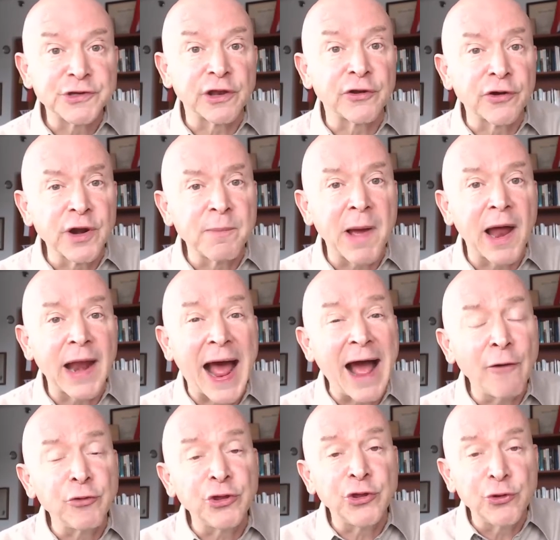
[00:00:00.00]
to learn about
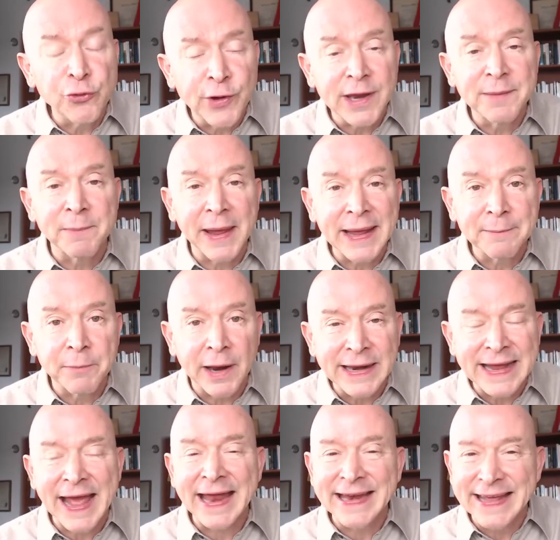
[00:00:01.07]
how you can make
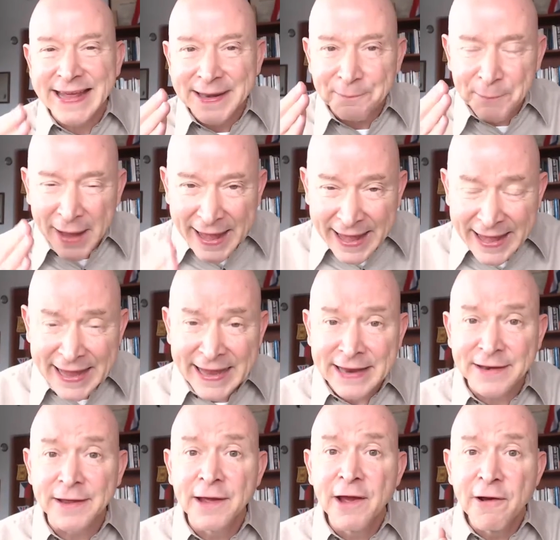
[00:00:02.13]
money and get
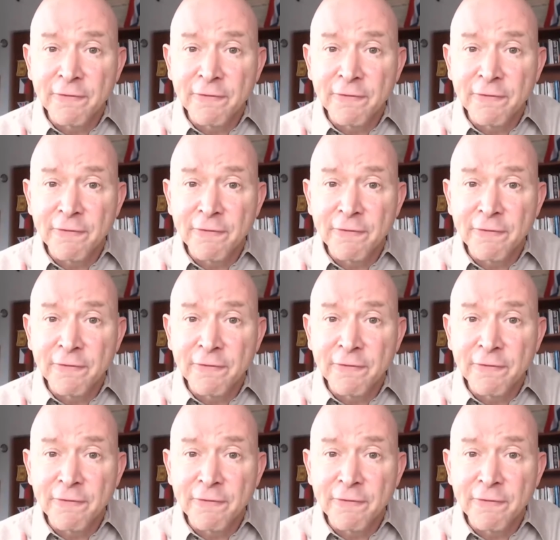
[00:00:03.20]
paid